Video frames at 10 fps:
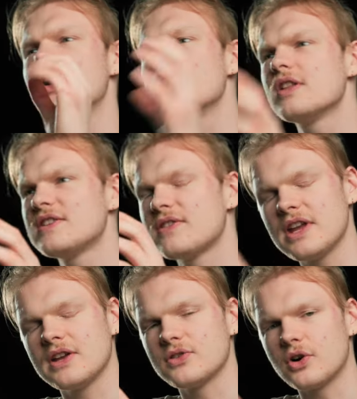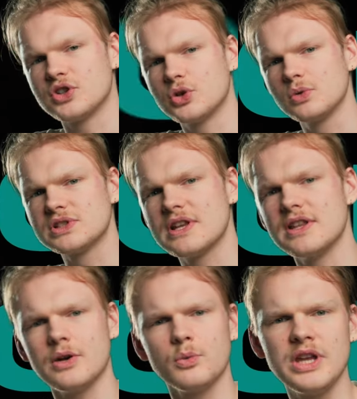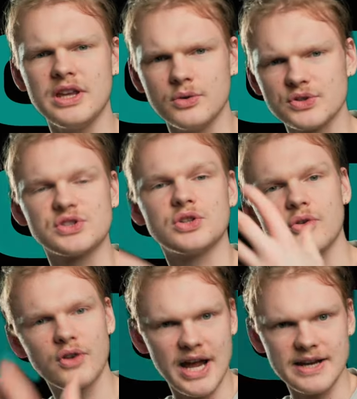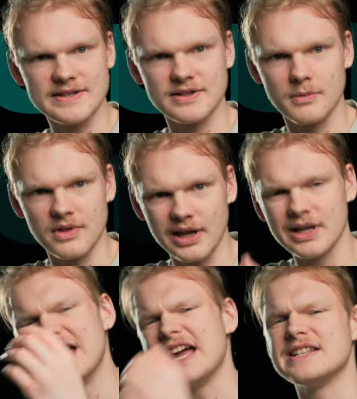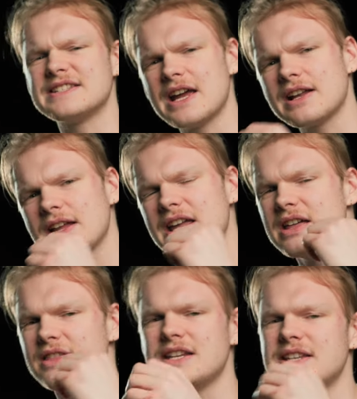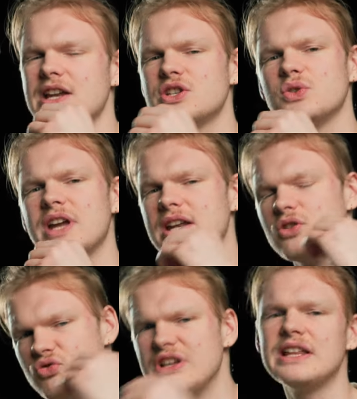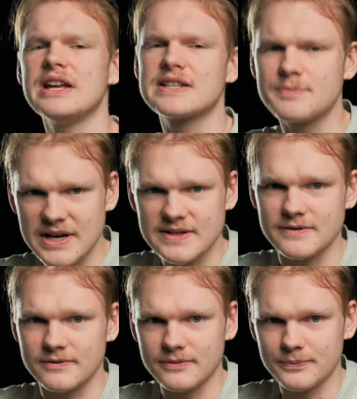all these things are tools that we use to create something, and sadly, they tend to get really expensive.